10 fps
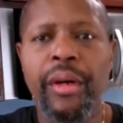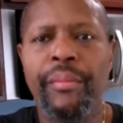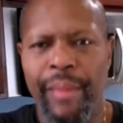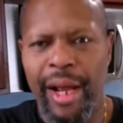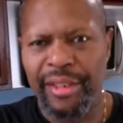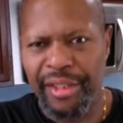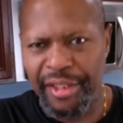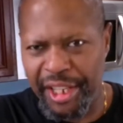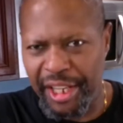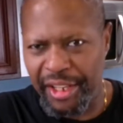minus the
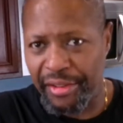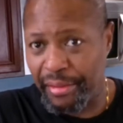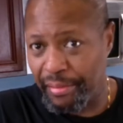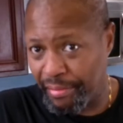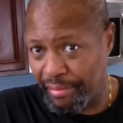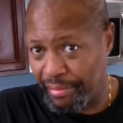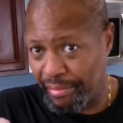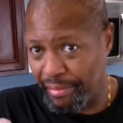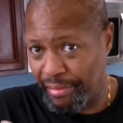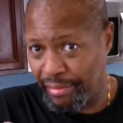seeds.
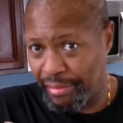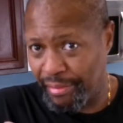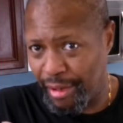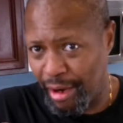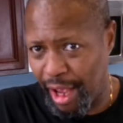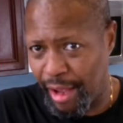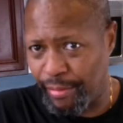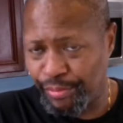Okay,